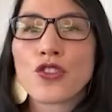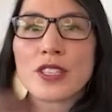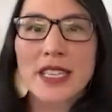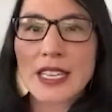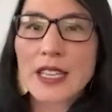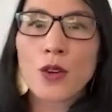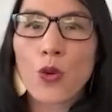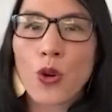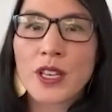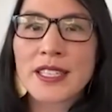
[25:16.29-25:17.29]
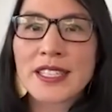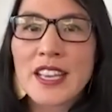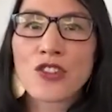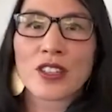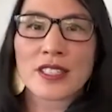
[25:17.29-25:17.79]
churches and in their
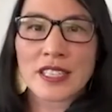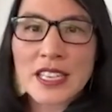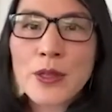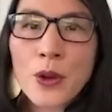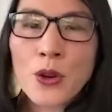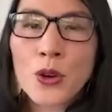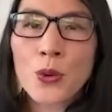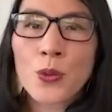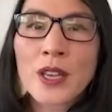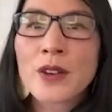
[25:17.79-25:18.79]
organizations and in their